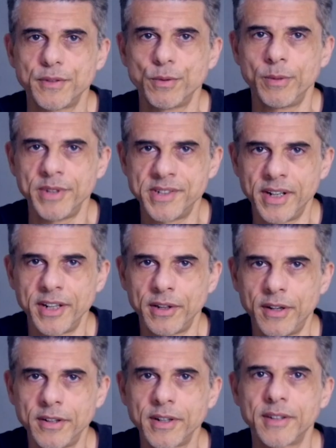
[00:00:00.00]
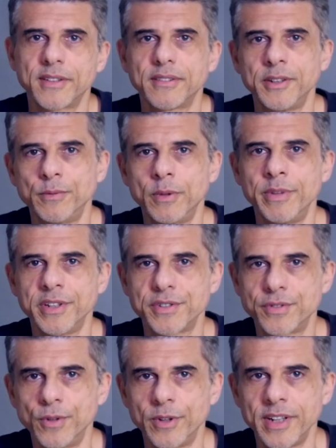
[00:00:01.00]
will be dialogue, it will be a
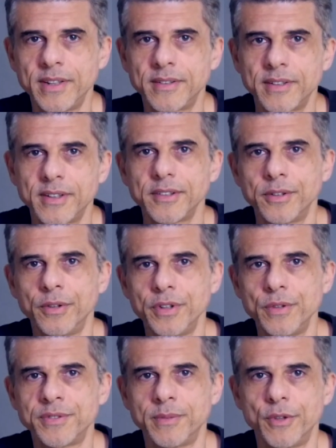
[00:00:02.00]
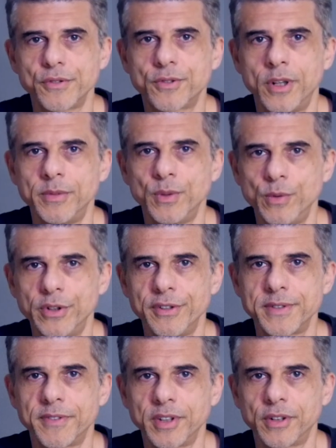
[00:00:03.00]
story, it'll use the most common
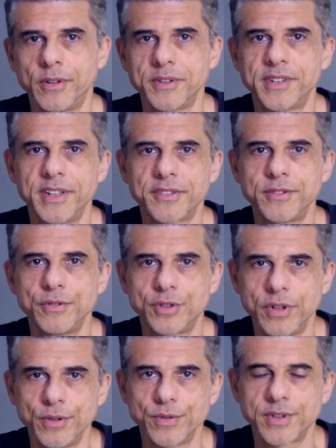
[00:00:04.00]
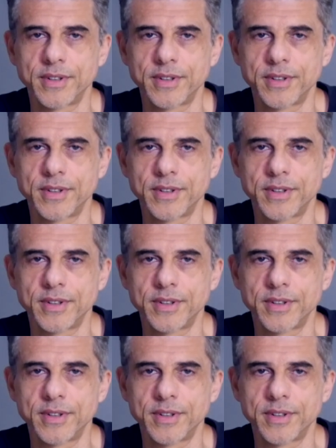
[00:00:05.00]
words for the context you chose.